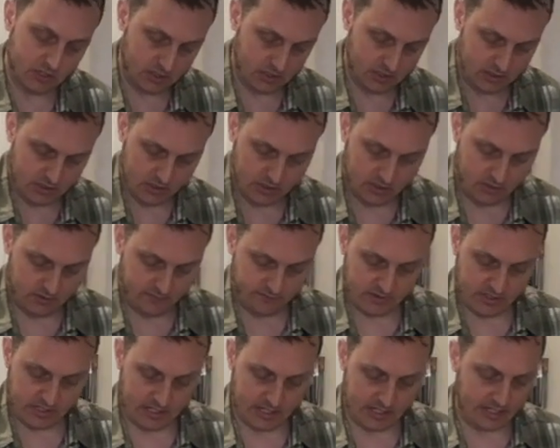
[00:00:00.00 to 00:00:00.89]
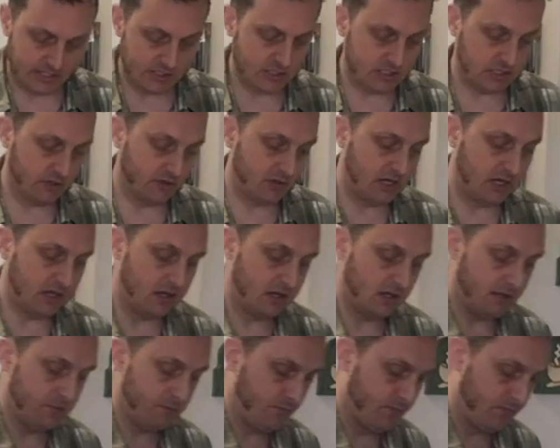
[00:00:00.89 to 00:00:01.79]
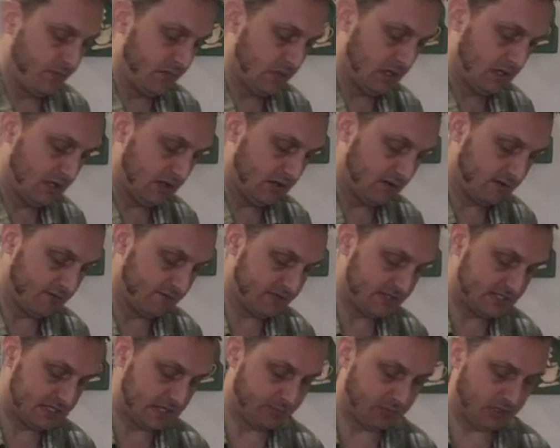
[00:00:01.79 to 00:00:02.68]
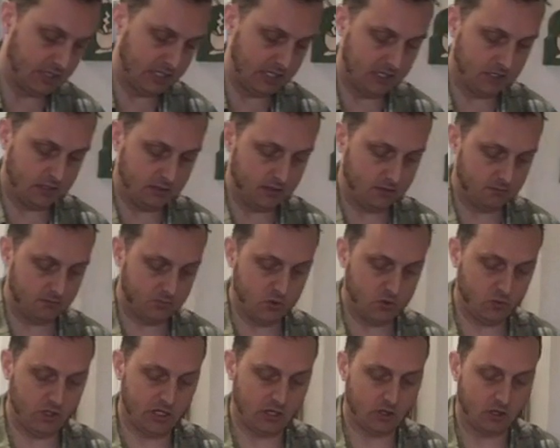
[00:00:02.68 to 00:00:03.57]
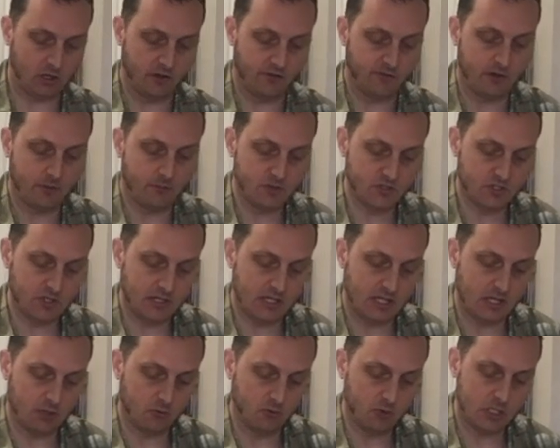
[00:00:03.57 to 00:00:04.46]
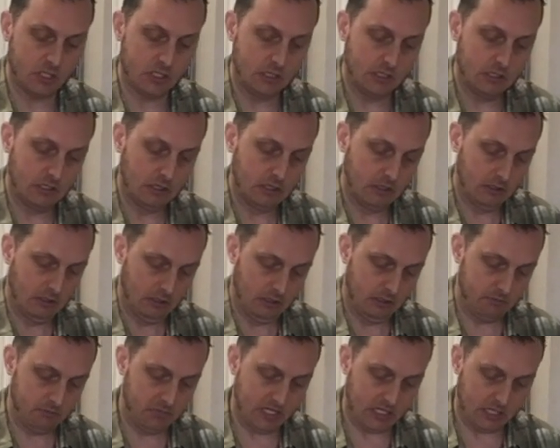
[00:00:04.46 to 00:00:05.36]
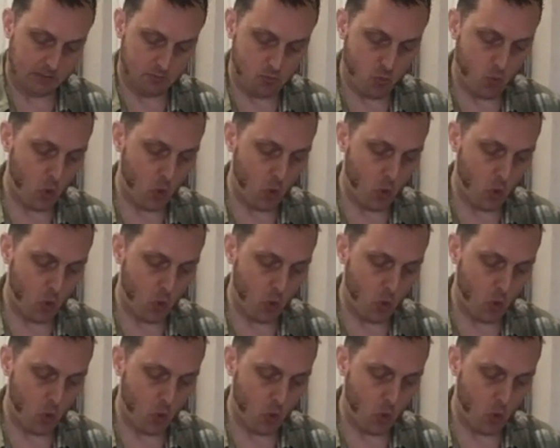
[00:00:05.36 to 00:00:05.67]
making sure we've got a nice coating of semolina between all of them so they don't become one.